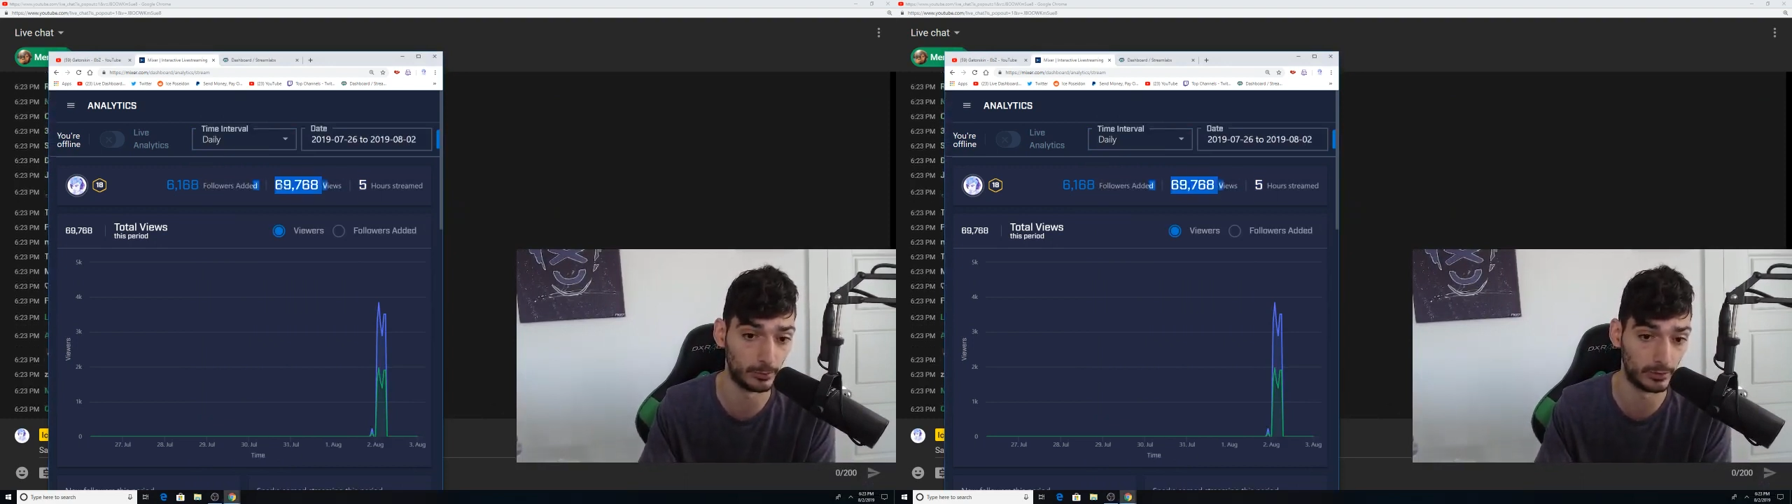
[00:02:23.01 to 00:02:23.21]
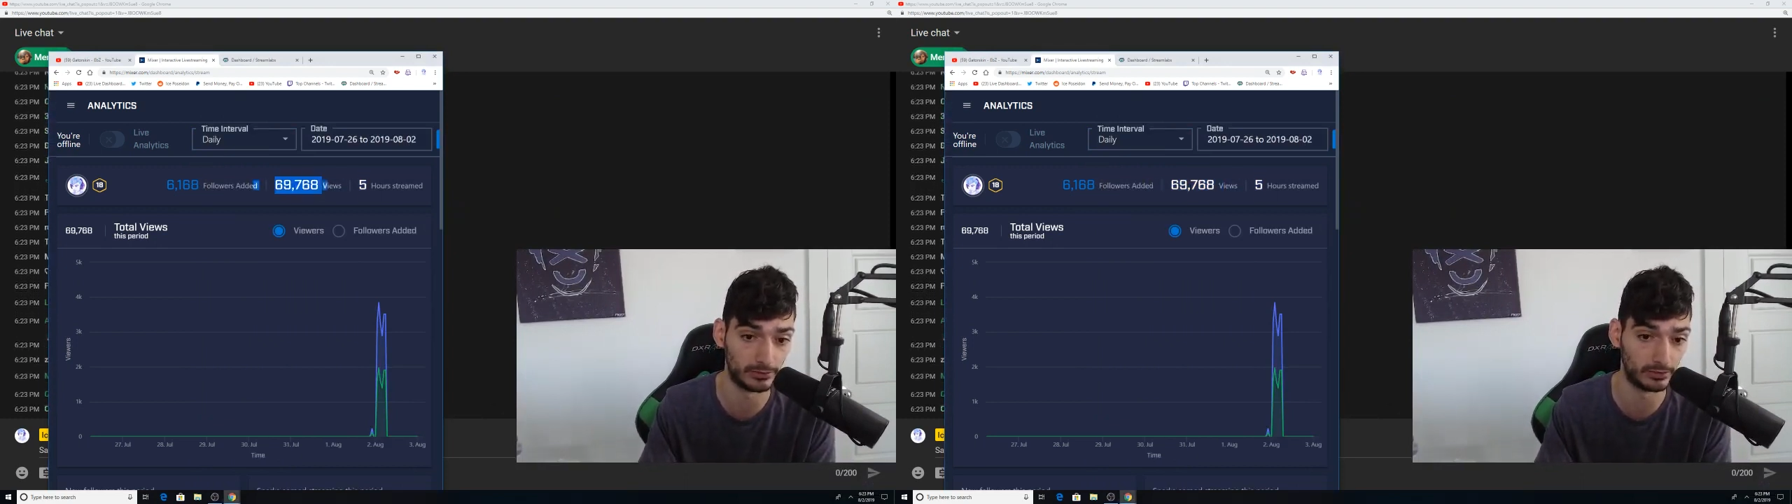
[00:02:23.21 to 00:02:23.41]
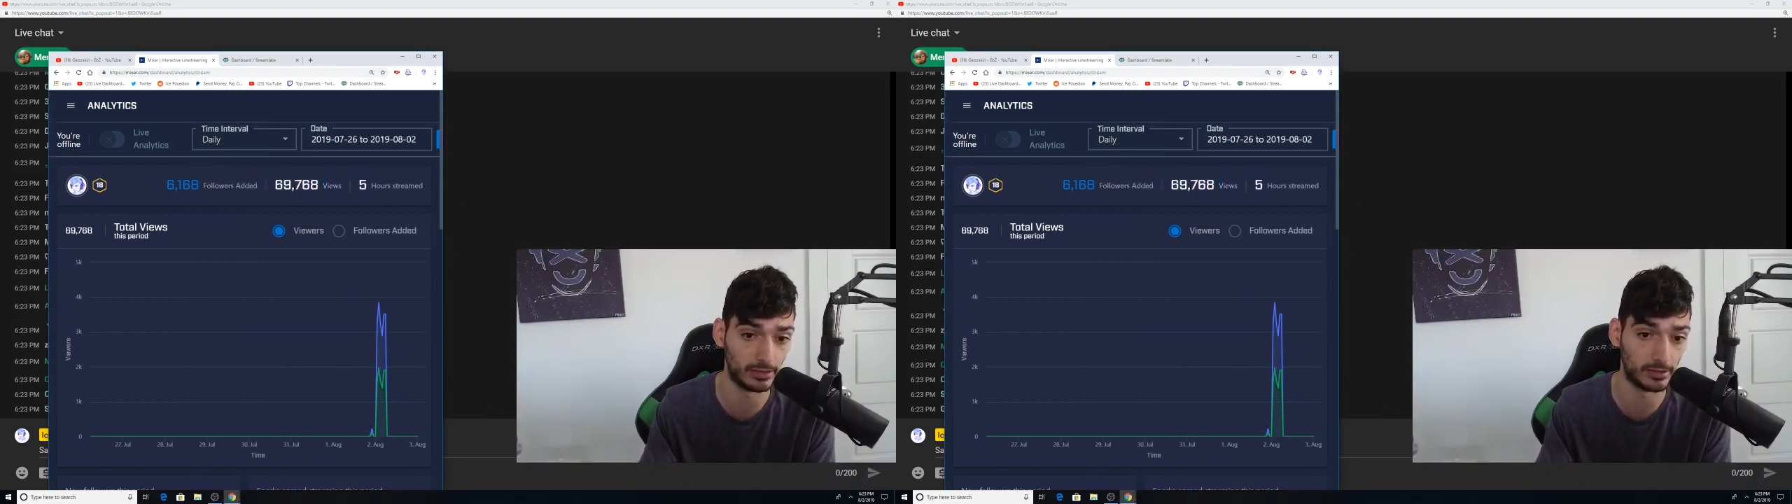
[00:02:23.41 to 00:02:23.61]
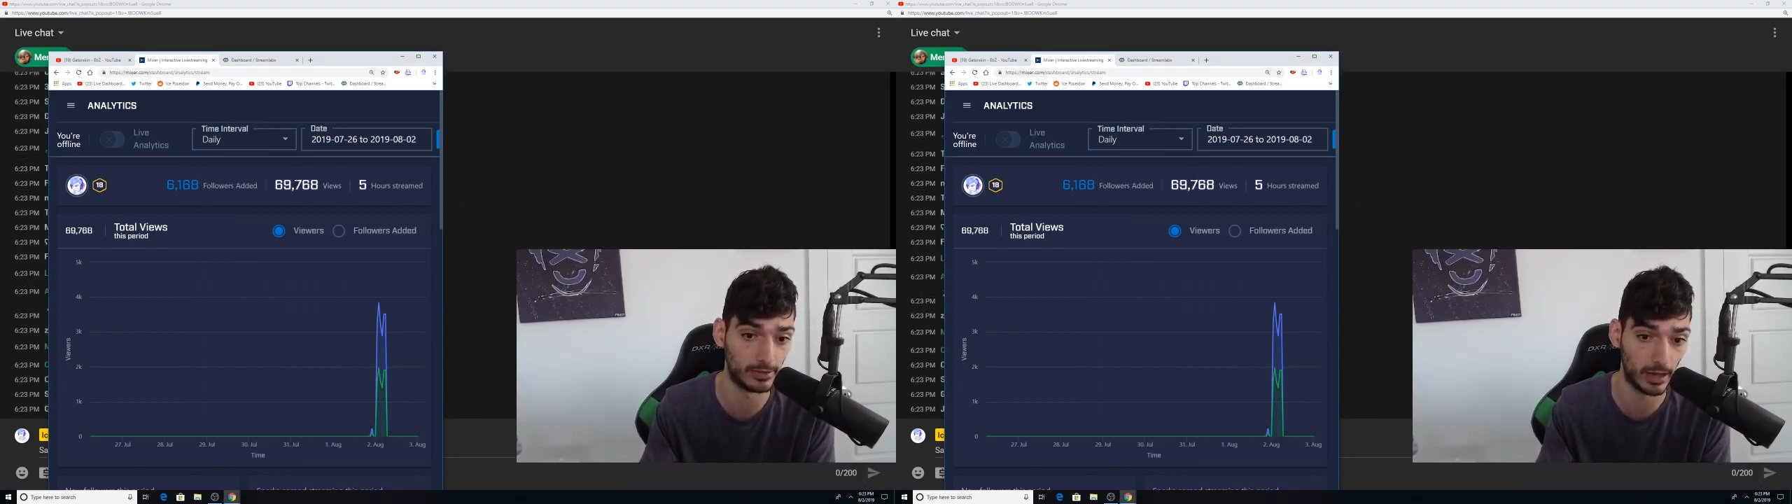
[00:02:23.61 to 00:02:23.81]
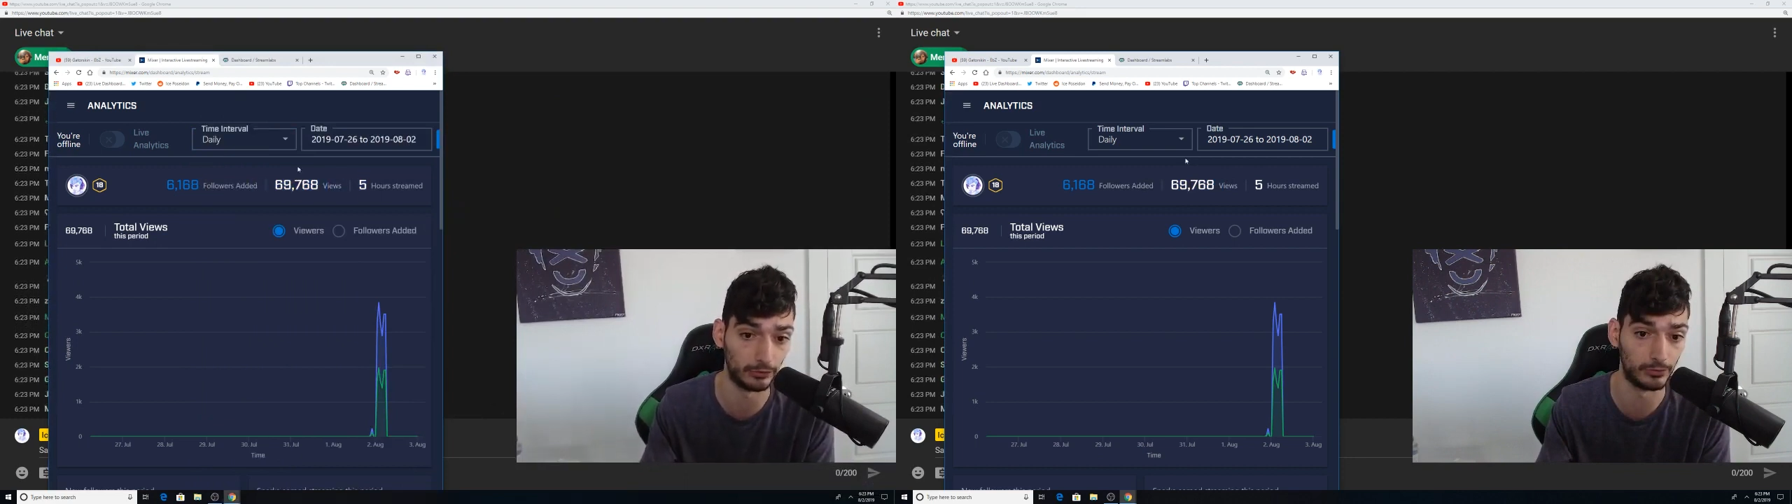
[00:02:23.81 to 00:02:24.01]
Maybe had sixty nine
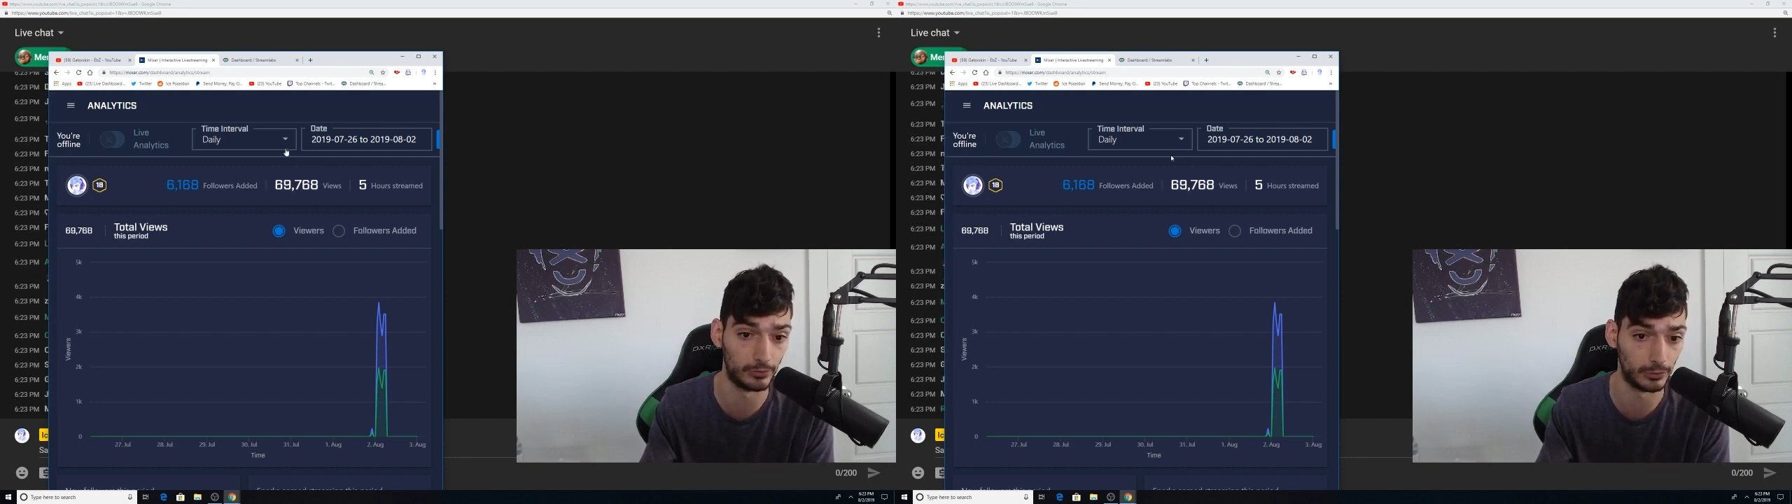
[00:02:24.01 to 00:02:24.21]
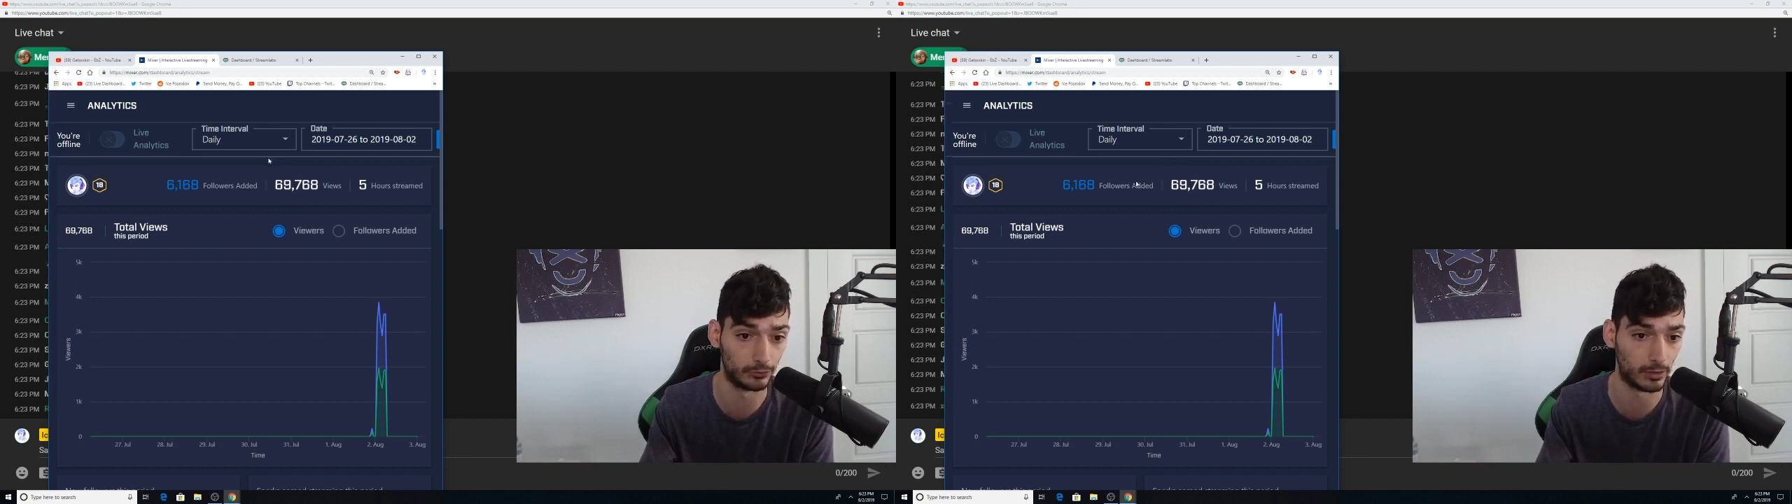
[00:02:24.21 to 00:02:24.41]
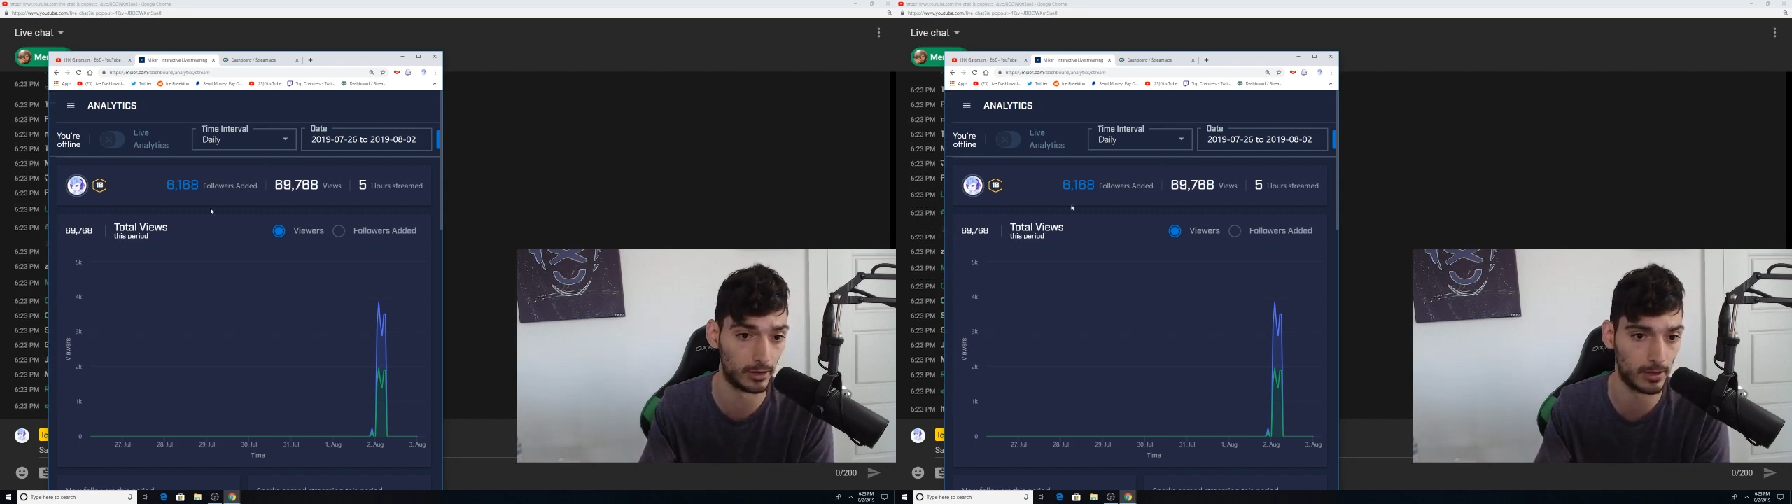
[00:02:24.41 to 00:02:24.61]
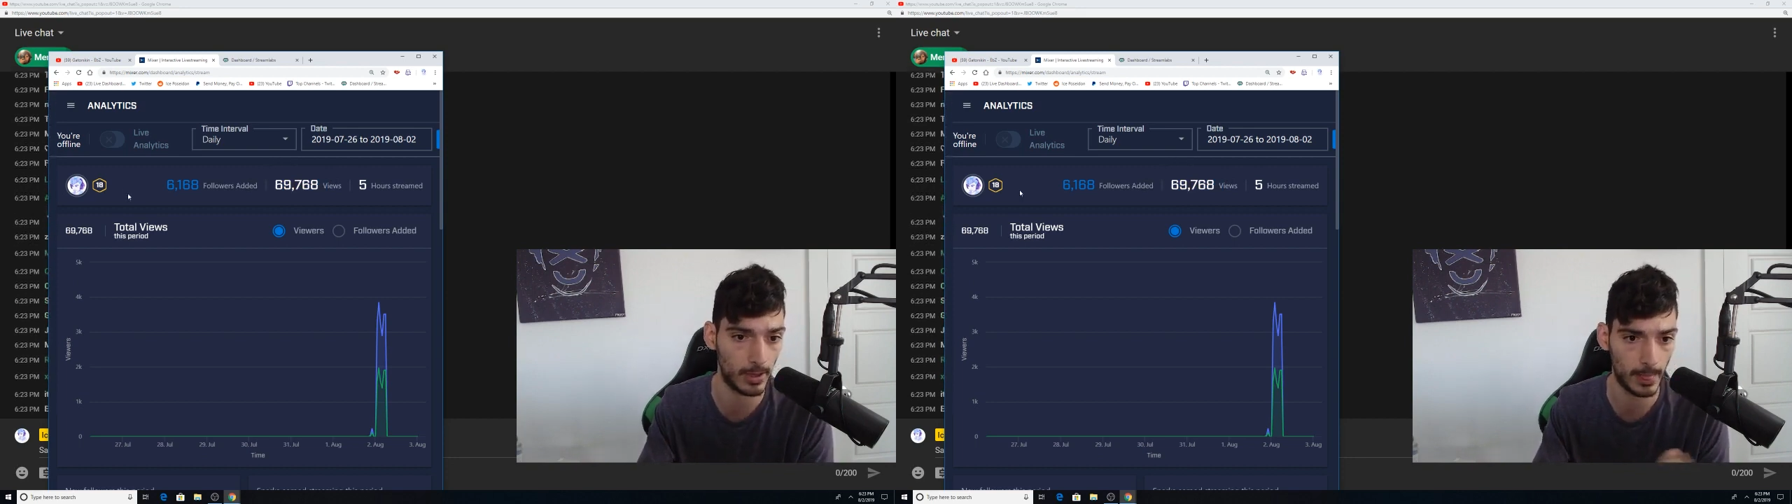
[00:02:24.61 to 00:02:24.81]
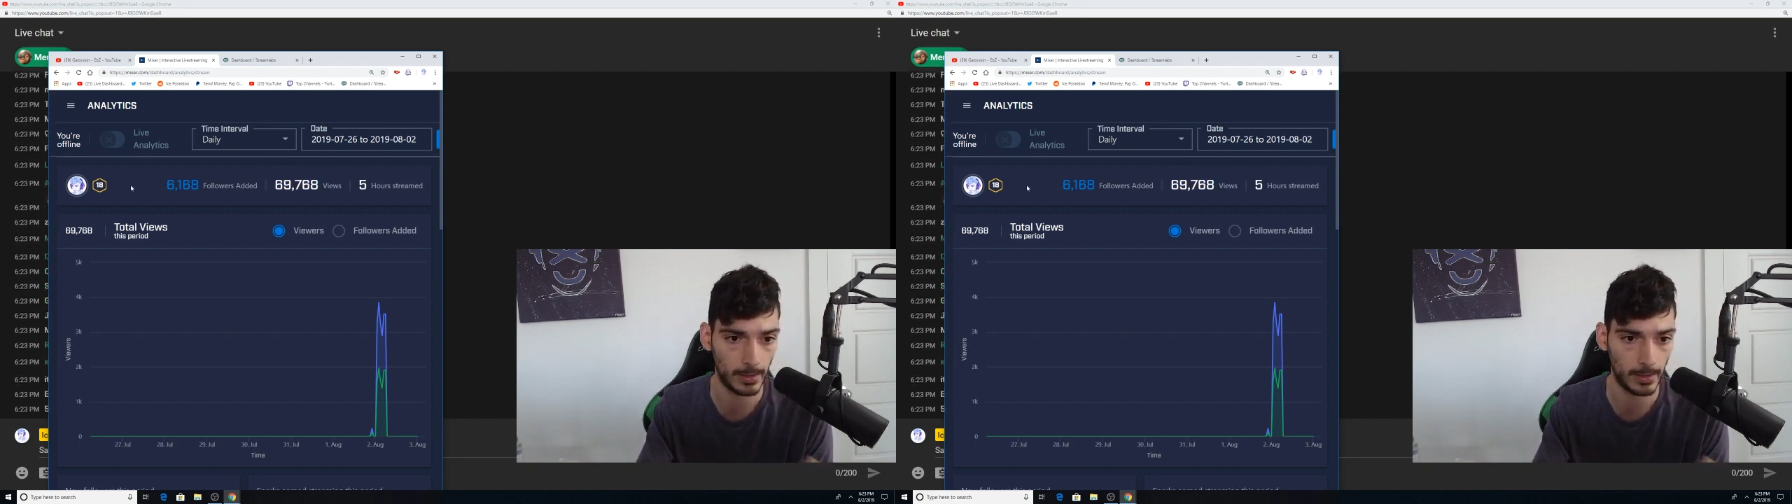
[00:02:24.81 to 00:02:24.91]
thousand views on it